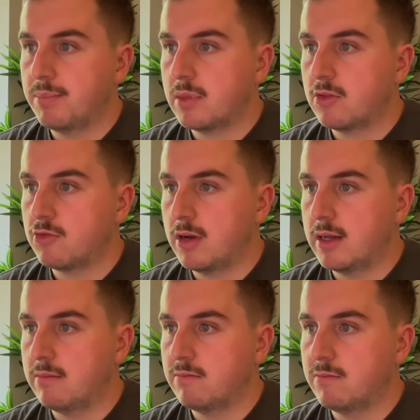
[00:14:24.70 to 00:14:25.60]
try
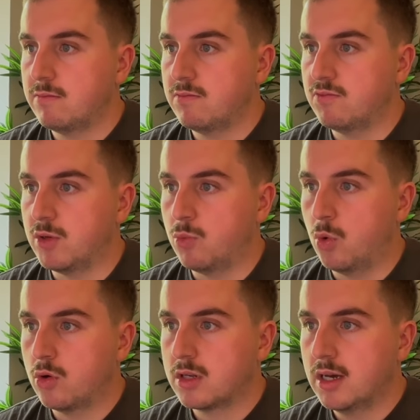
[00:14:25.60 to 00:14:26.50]
and
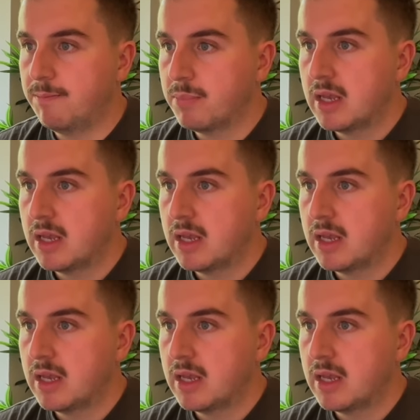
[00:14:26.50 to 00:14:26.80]
reward them.